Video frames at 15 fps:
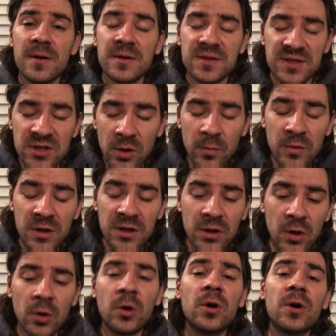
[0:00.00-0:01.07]
someone
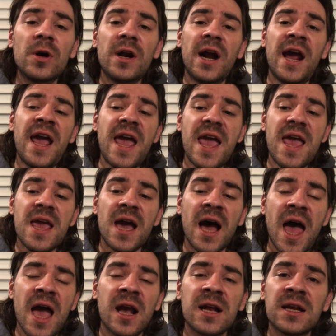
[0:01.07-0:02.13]
or a
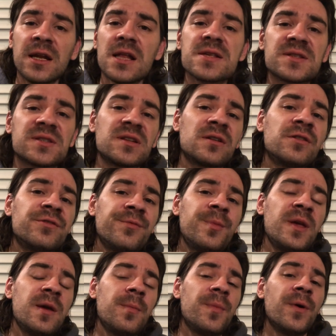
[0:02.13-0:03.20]
cluster of
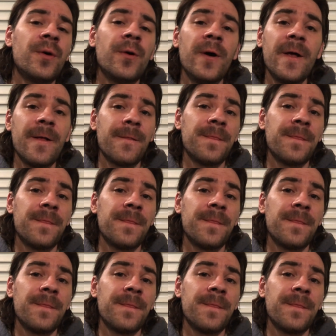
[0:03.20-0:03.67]
people